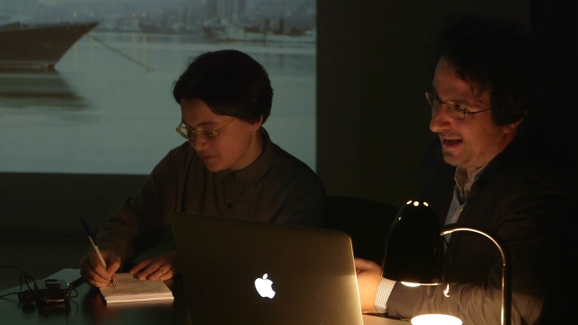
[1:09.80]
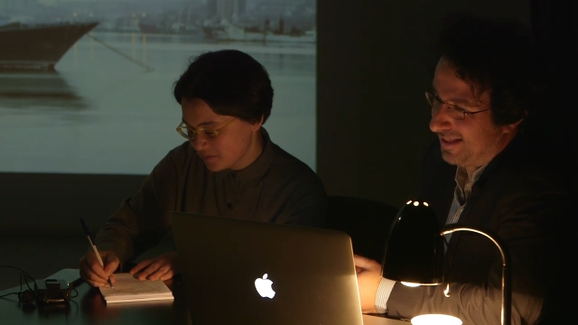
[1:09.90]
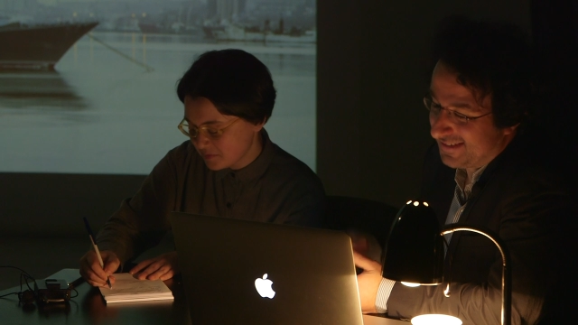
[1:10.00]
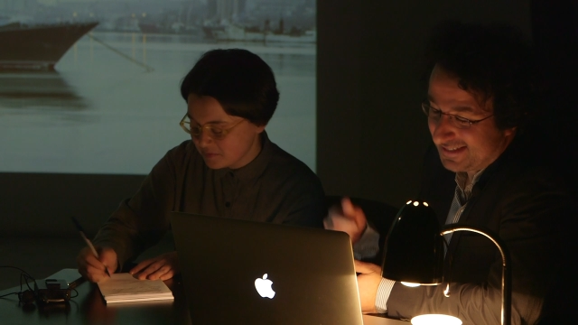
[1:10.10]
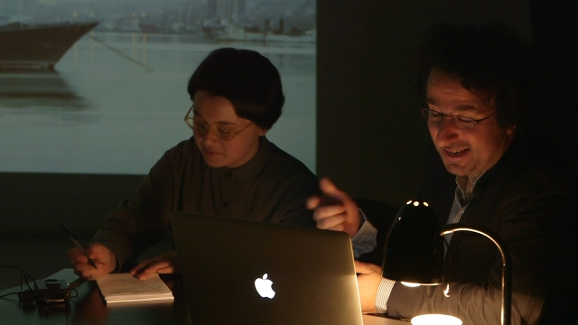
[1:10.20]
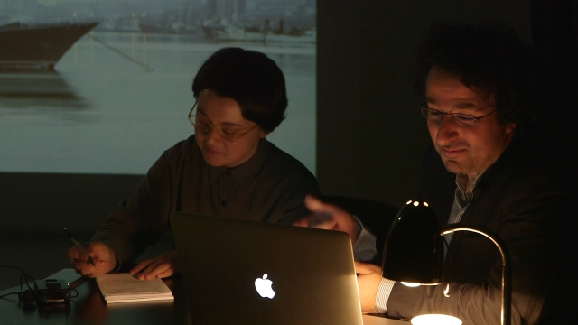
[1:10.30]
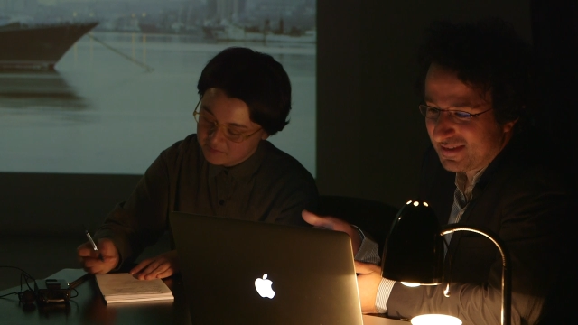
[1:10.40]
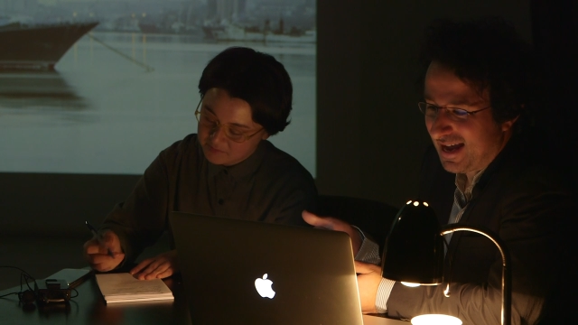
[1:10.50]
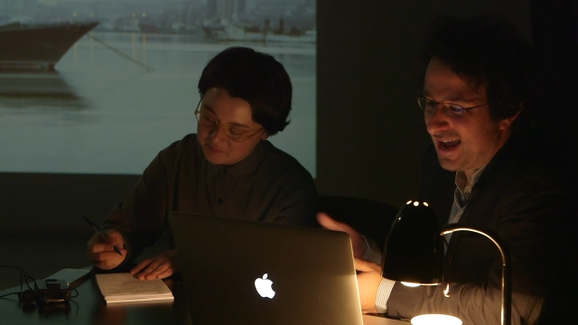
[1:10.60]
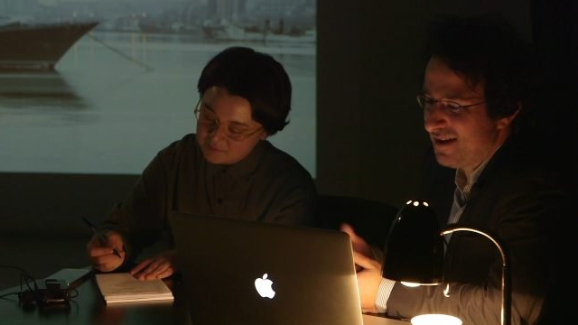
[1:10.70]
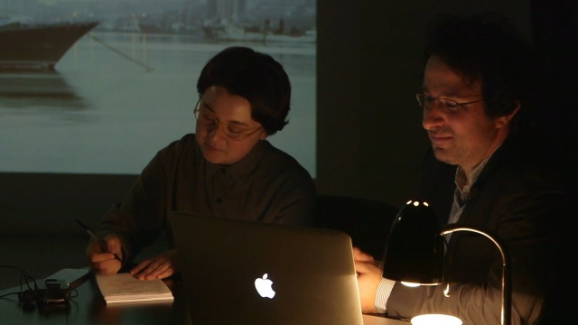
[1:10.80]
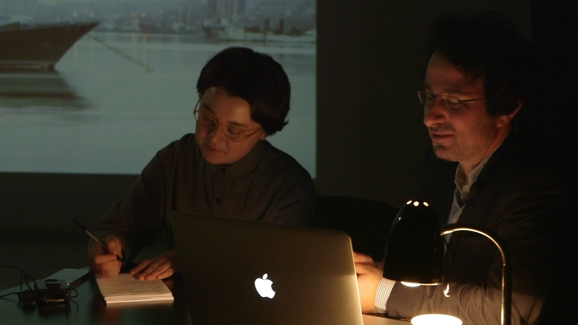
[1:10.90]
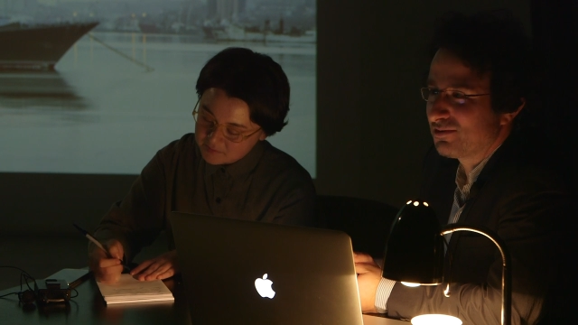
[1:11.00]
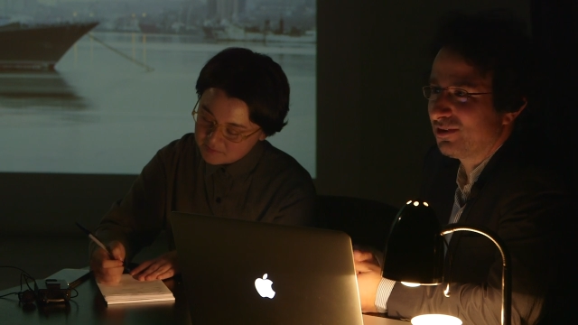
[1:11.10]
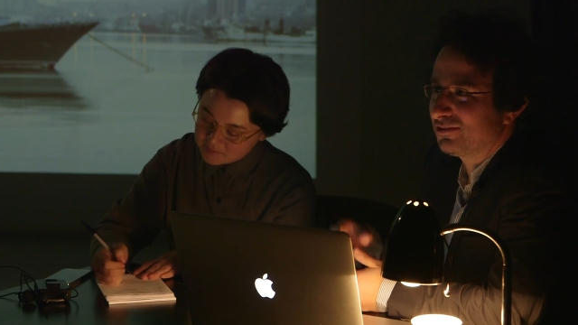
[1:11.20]
Speaker 1: at the same time,
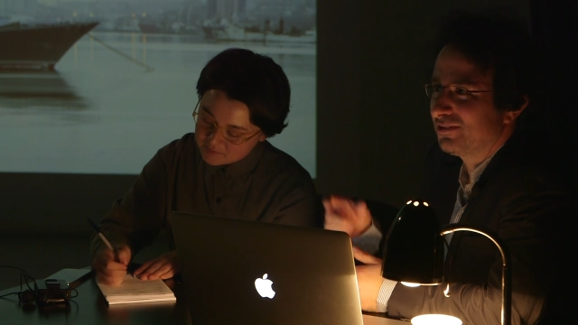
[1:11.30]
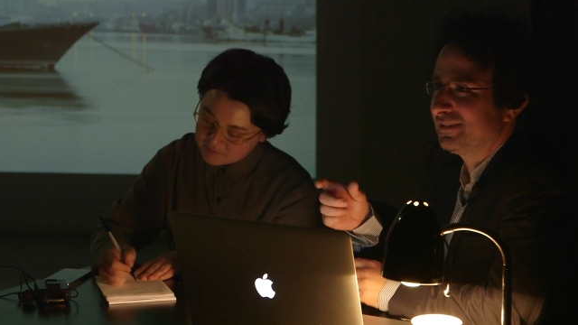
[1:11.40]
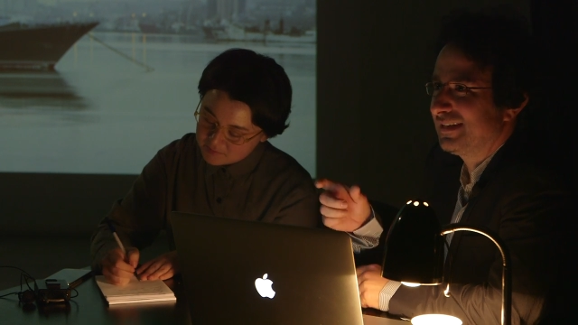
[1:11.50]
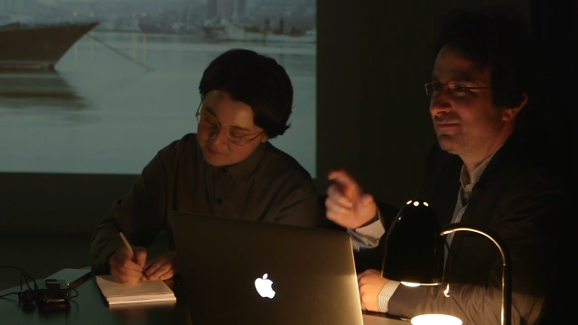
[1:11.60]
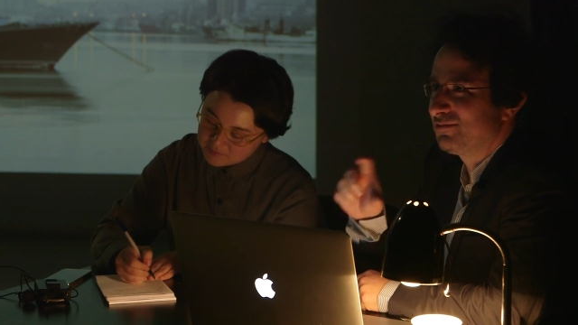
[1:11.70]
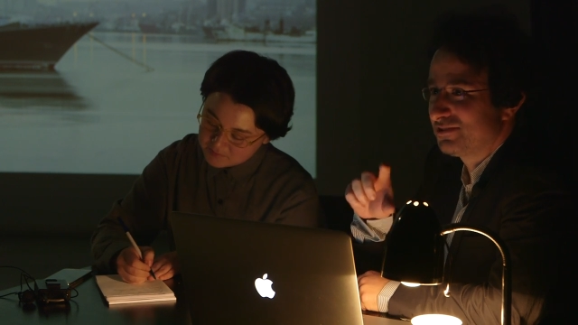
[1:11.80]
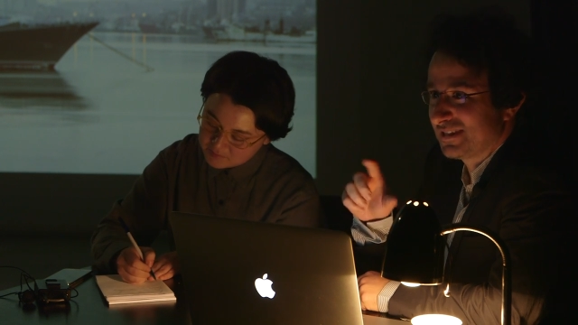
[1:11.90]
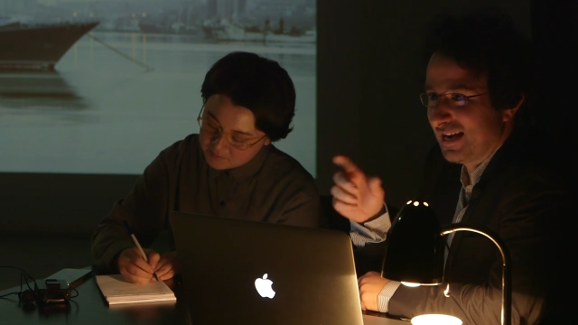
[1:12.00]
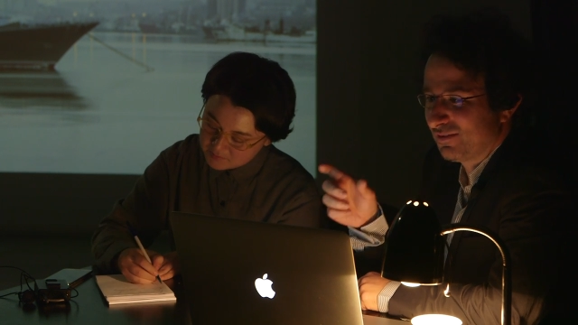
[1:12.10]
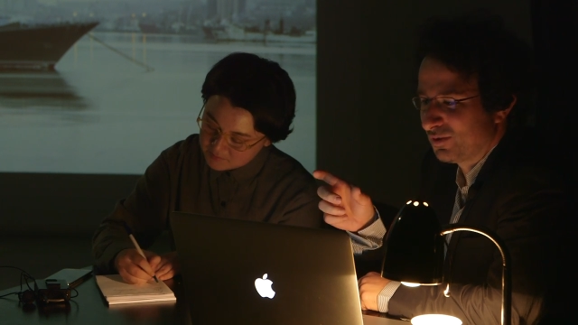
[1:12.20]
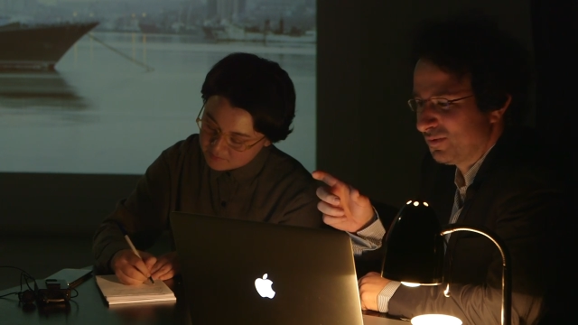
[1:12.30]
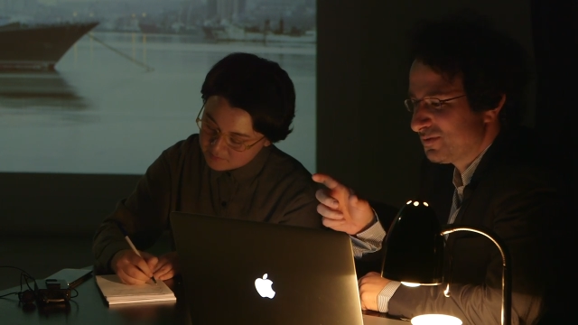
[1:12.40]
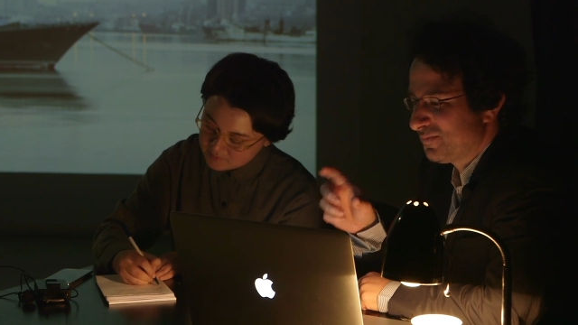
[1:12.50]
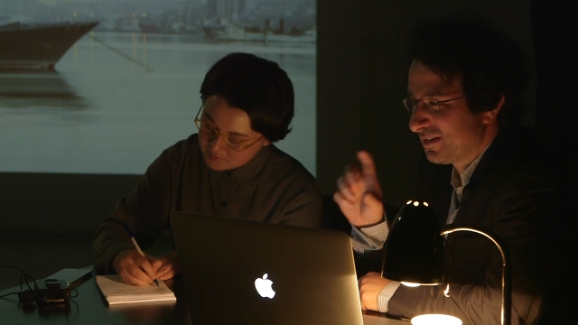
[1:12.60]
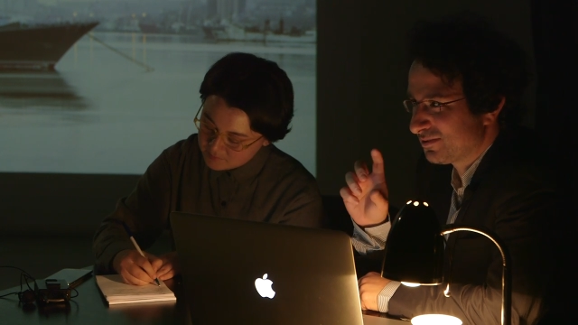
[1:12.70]
not only musical groups,
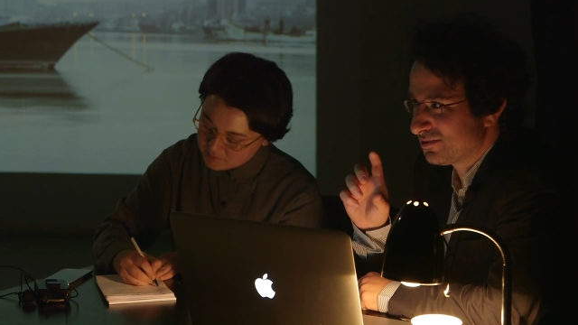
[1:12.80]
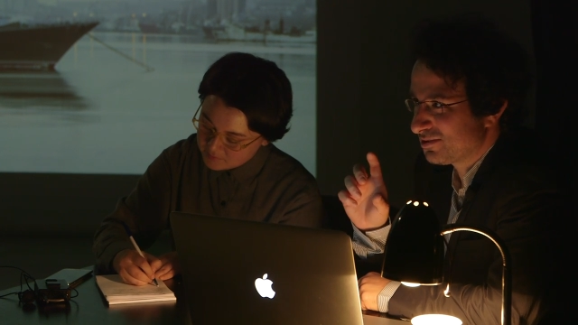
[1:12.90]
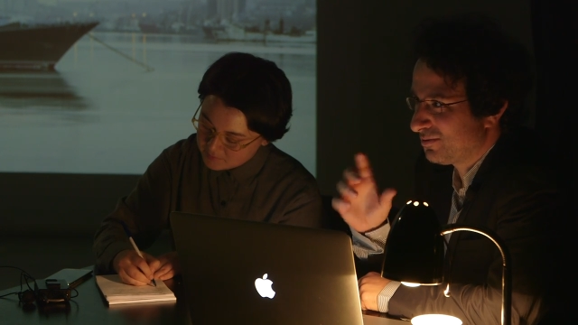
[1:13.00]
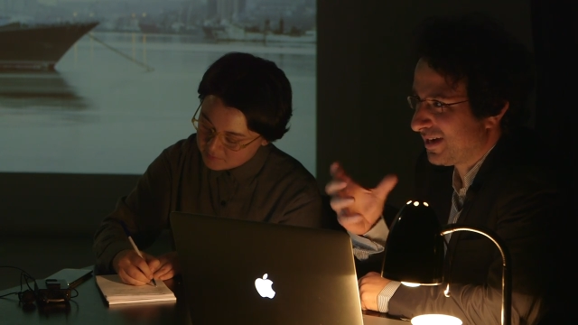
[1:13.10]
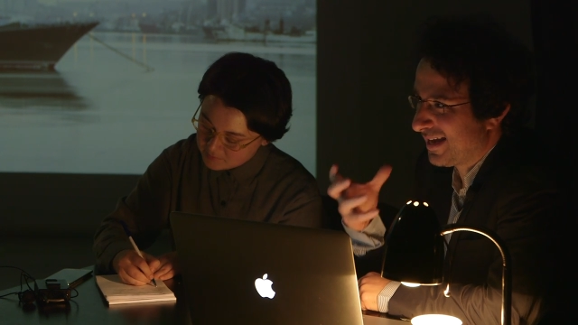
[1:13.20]
but also